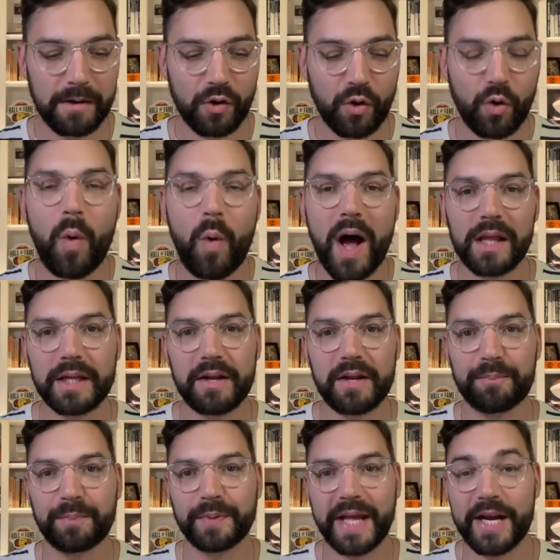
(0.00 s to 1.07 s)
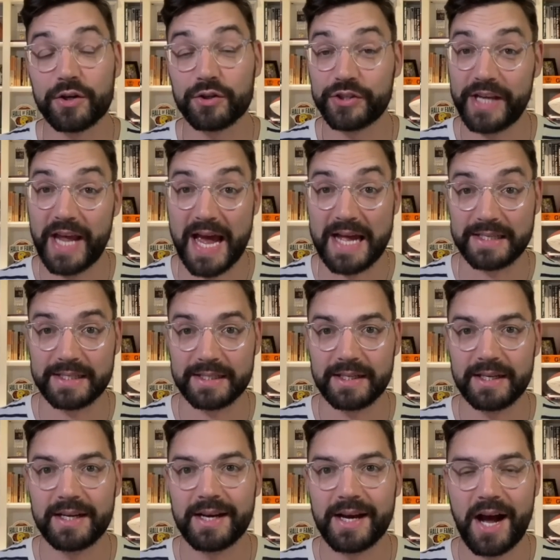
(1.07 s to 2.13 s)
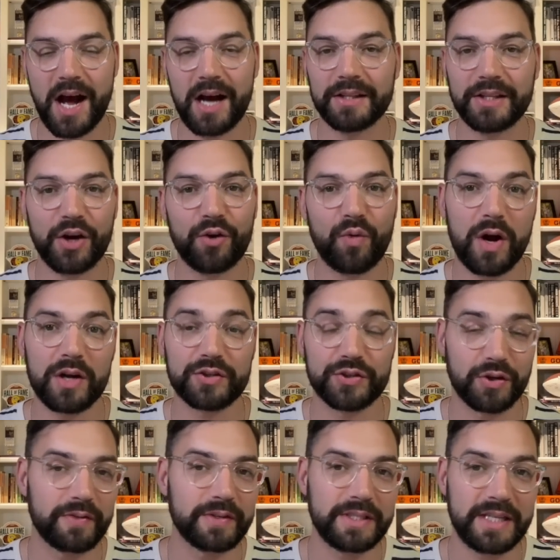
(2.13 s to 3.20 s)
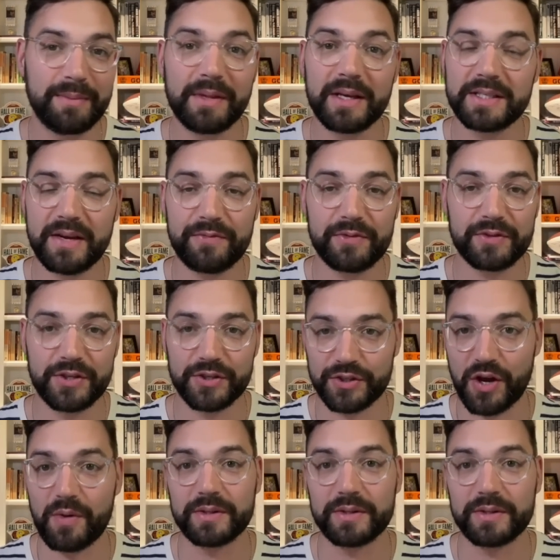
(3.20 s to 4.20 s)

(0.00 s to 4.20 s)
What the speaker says: quality of players yet on their roster of a team like San Francisco,